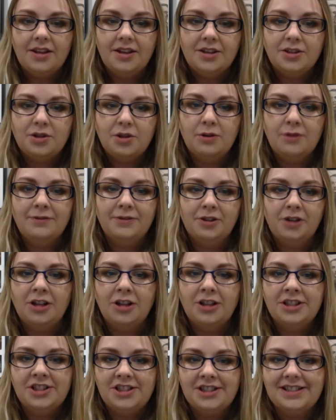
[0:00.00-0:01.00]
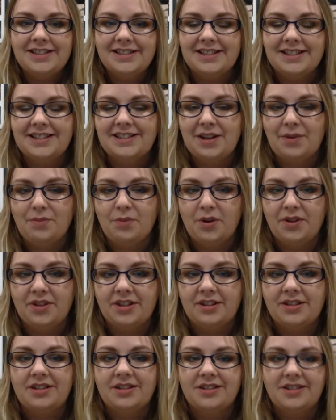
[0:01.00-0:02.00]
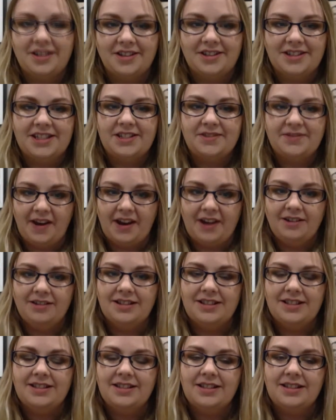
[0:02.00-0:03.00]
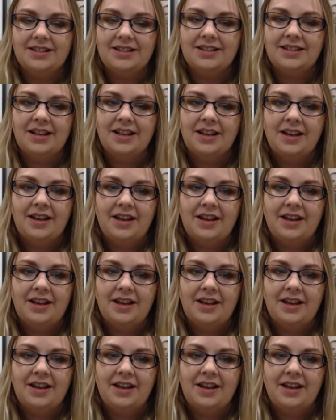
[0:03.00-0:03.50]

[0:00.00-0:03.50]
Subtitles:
So a virologist is someone that studies viruses,